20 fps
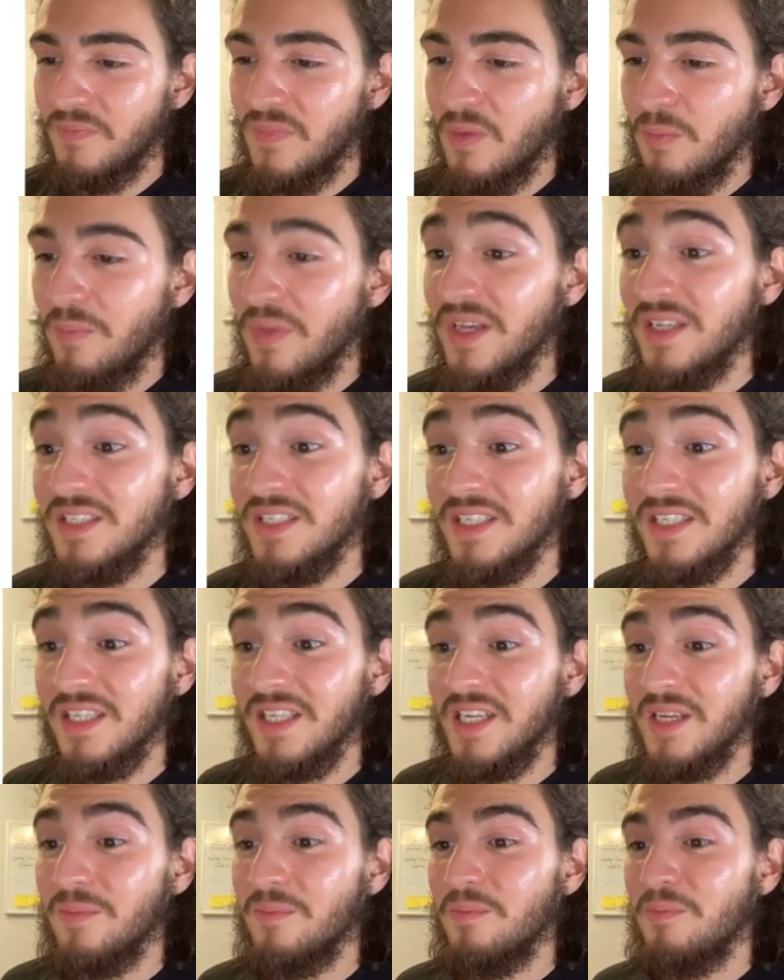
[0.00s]

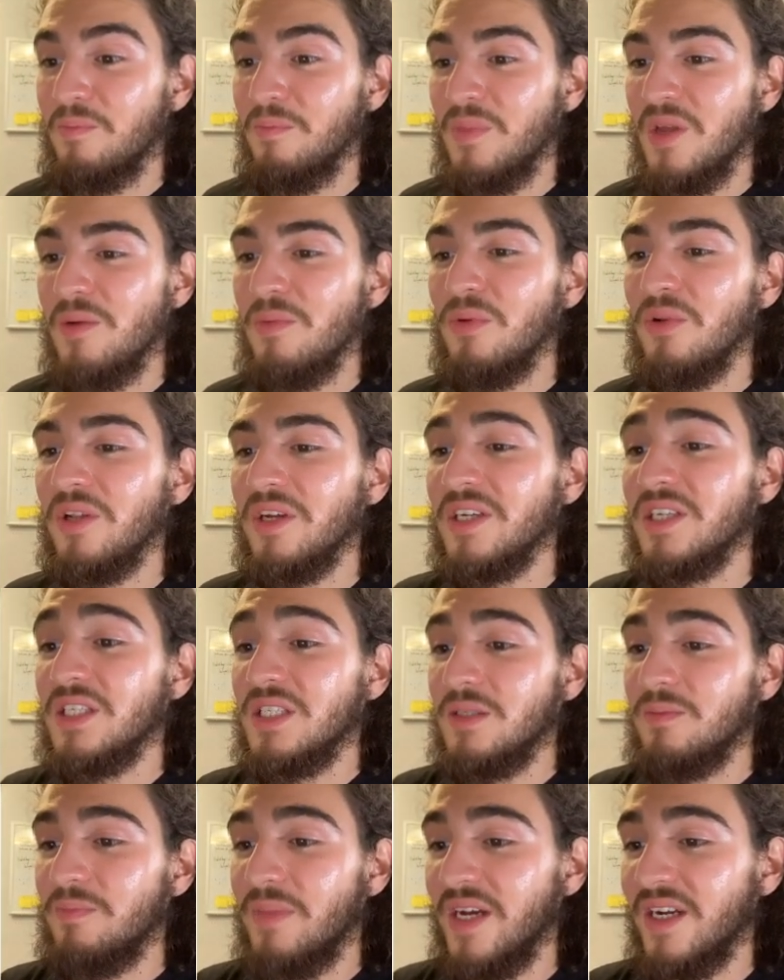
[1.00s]
basically people
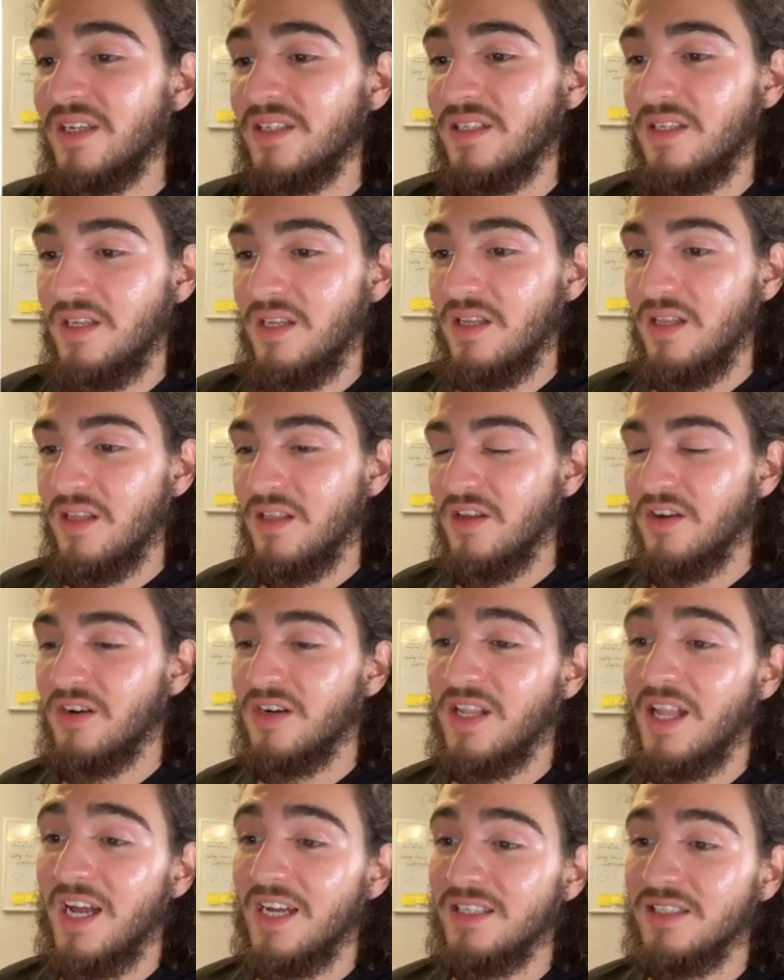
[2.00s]
expect their
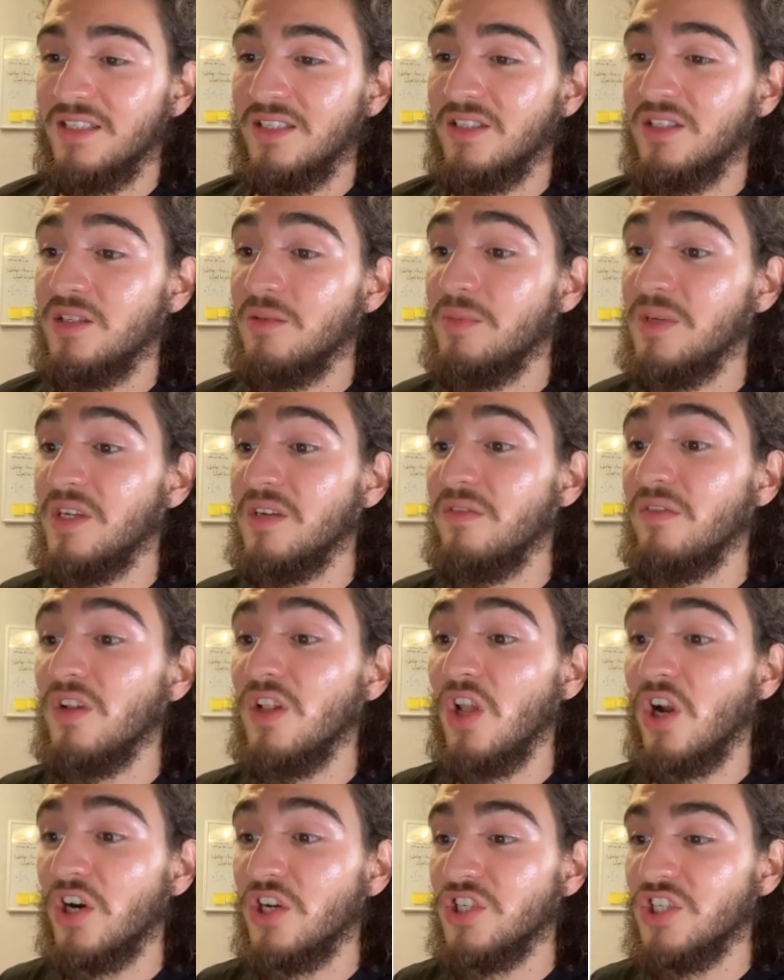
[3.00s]
classes to be of a
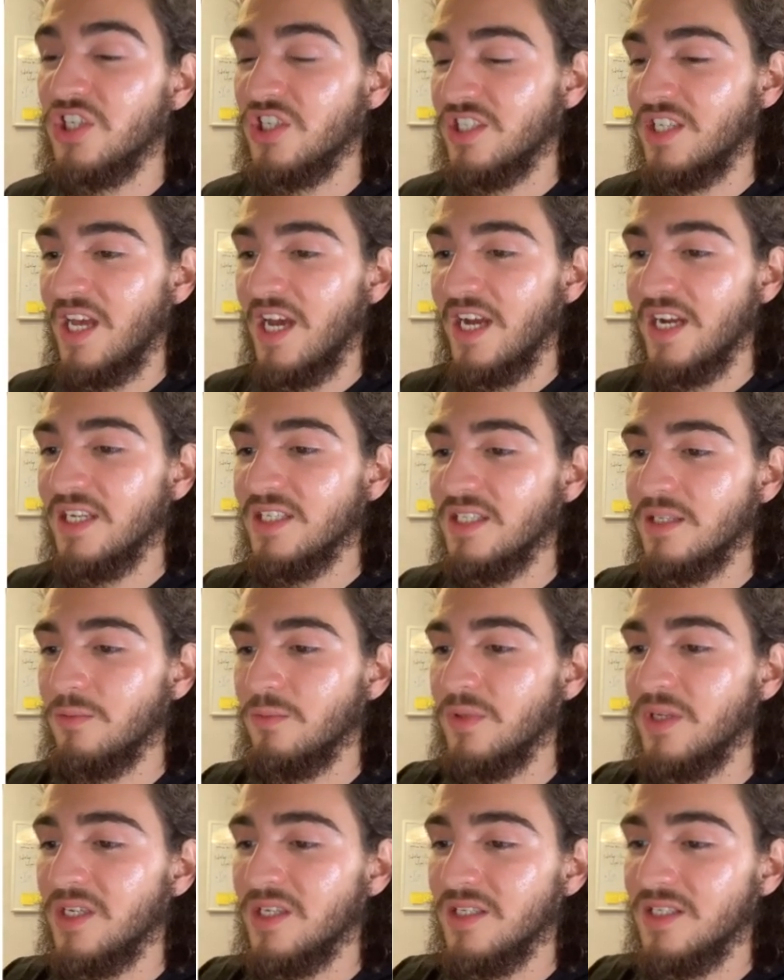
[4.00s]
larger size, and
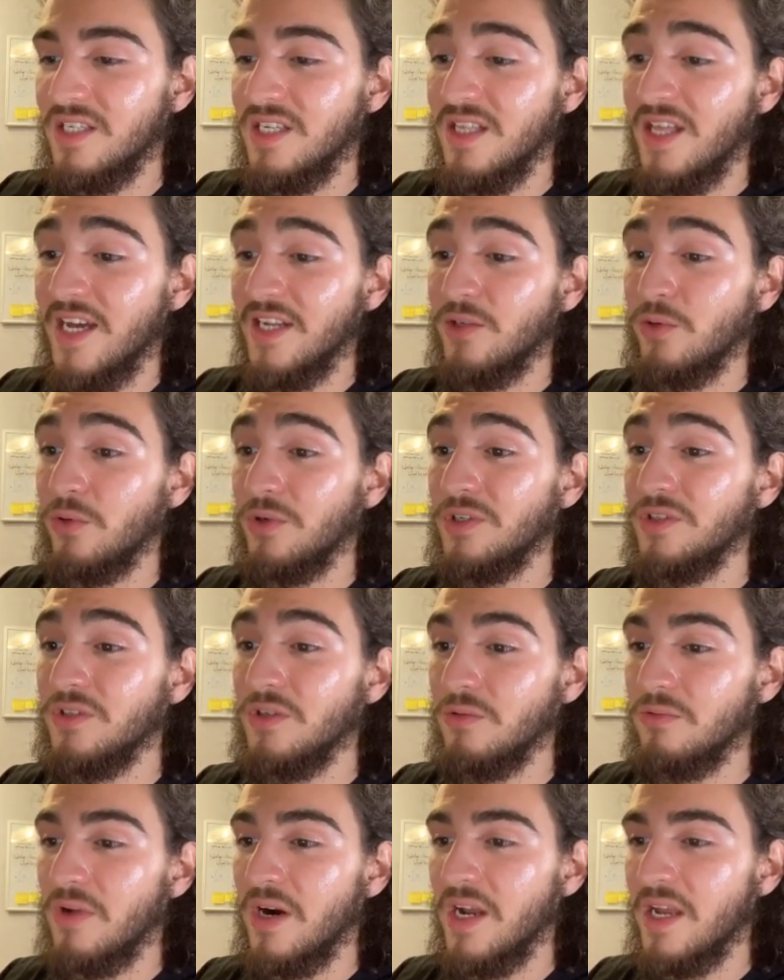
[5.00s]
we can see that towards
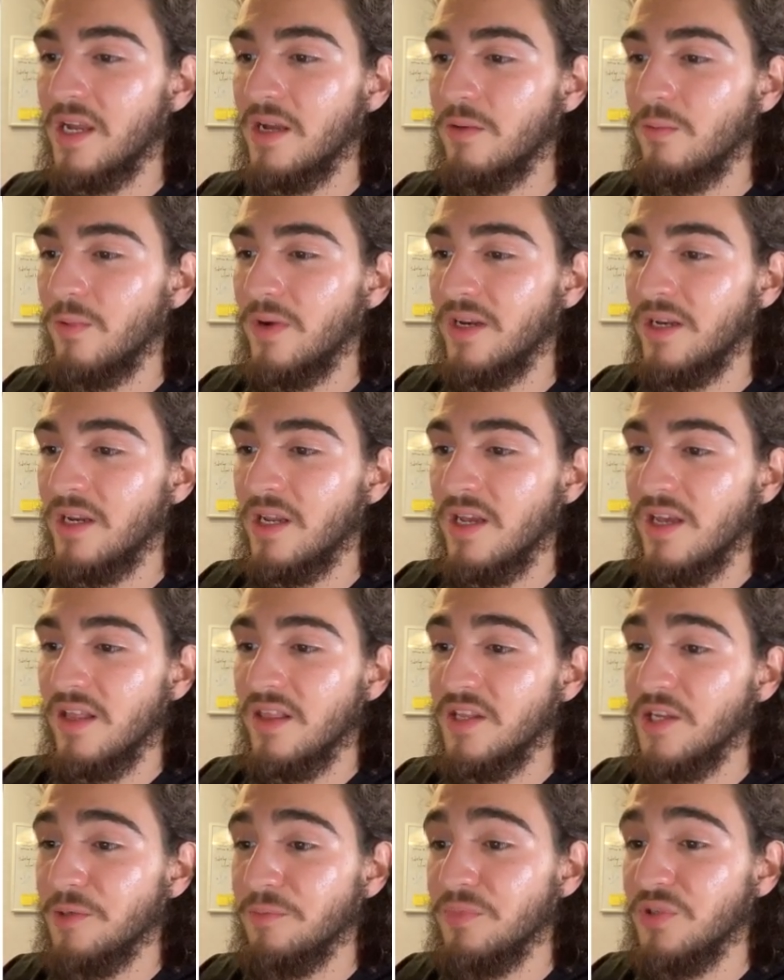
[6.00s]
the right when
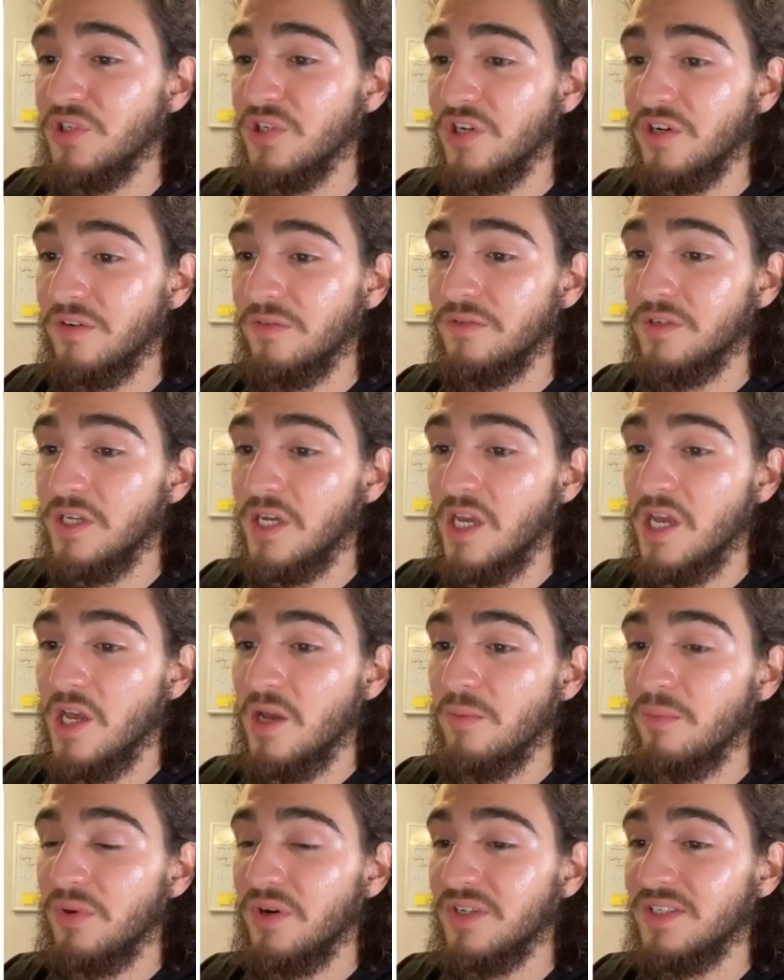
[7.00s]
the observed
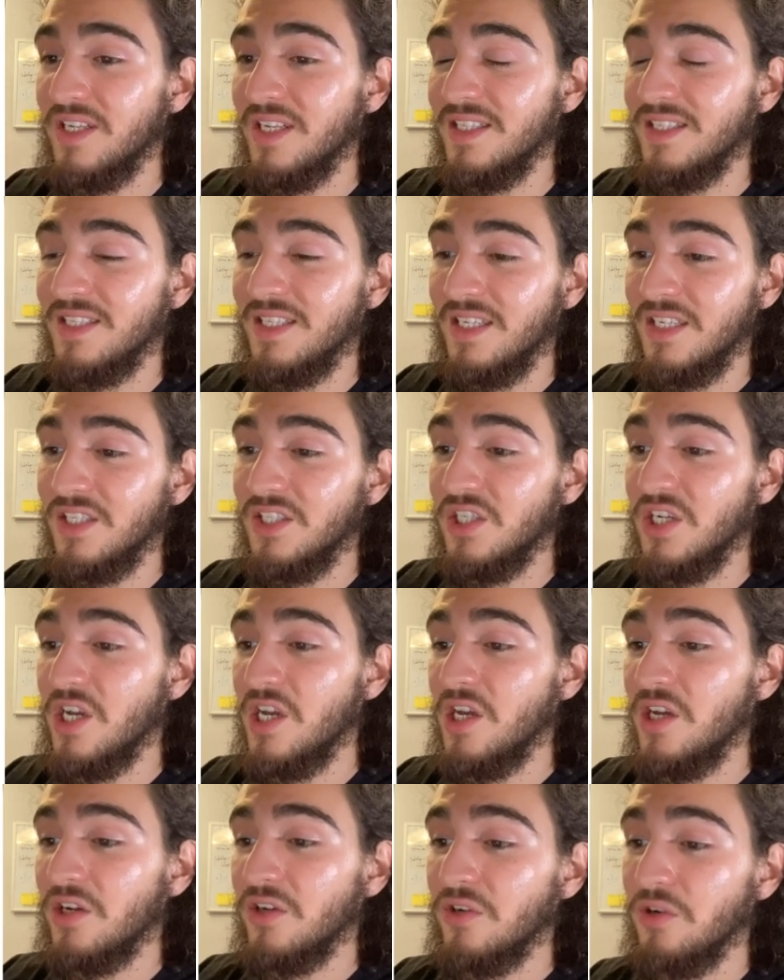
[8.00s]
percentage
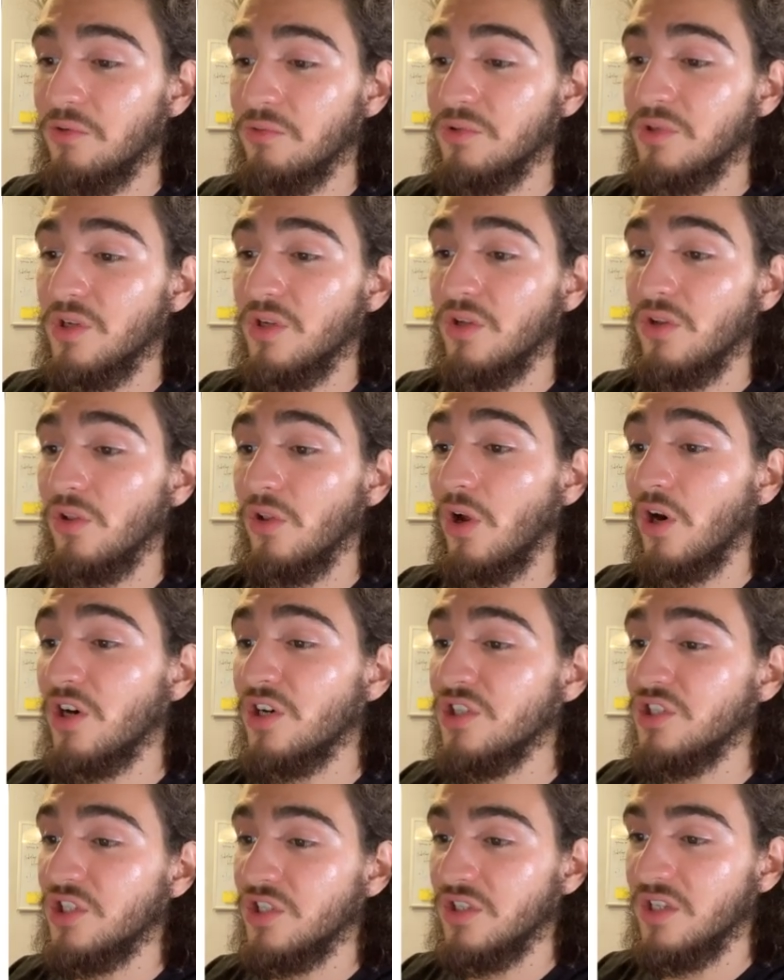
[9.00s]
goes
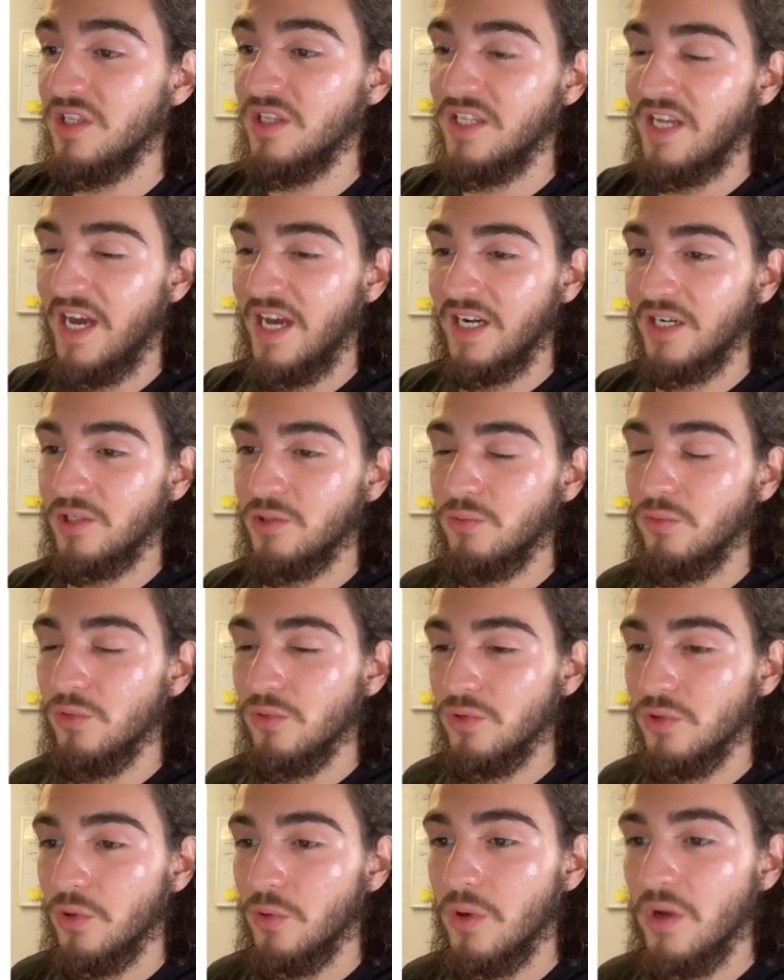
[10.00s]
larger than the actual.
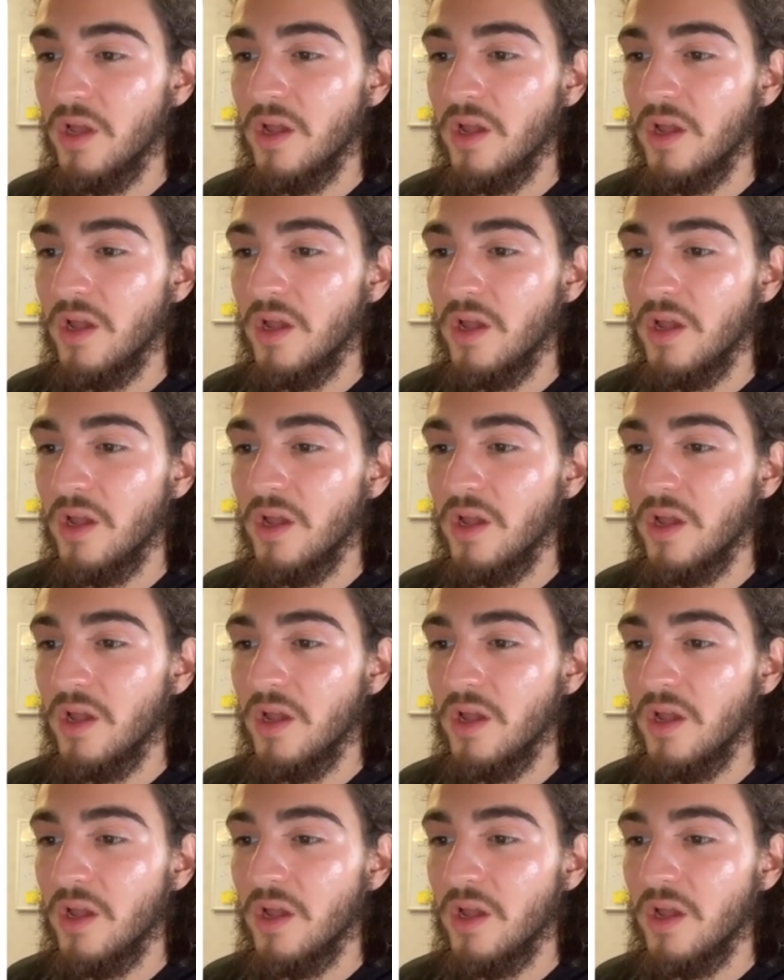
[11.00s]
So